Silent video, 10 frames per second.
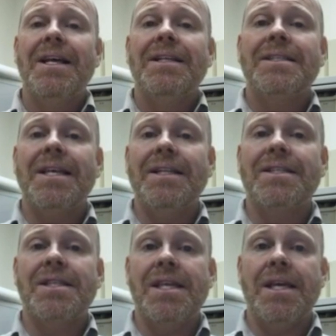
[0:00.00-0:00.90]

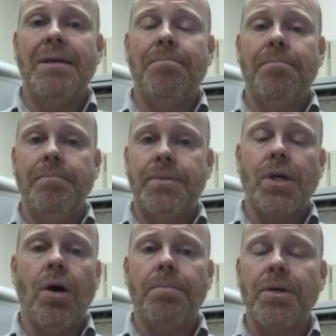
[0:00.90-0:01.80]
since the
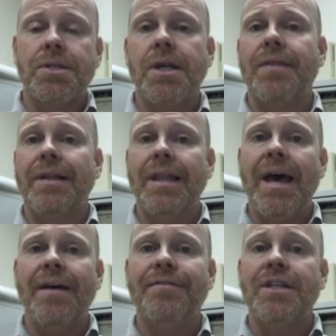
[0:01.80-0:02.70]
tall person on the
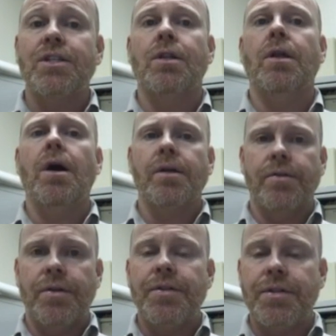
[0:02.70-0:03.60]
left is longer
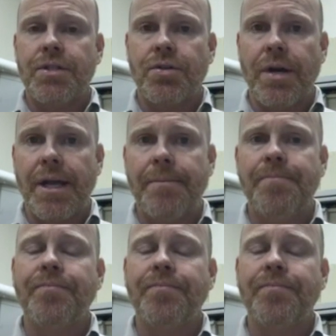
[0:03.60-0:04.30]
than the string,